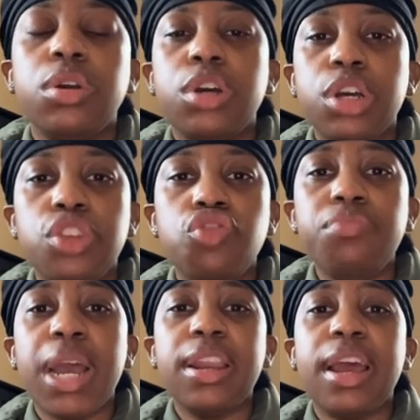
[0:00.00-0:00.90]
Because you
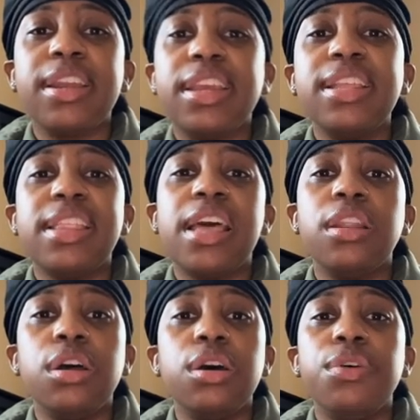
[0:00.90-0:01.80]
might not get that
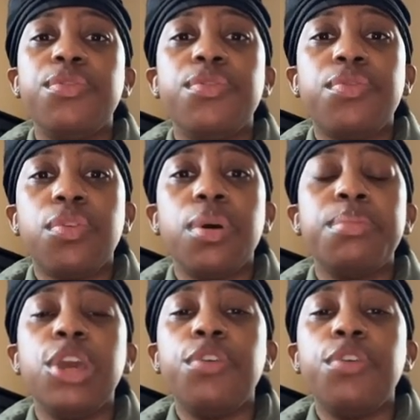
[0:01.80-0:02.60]
love from your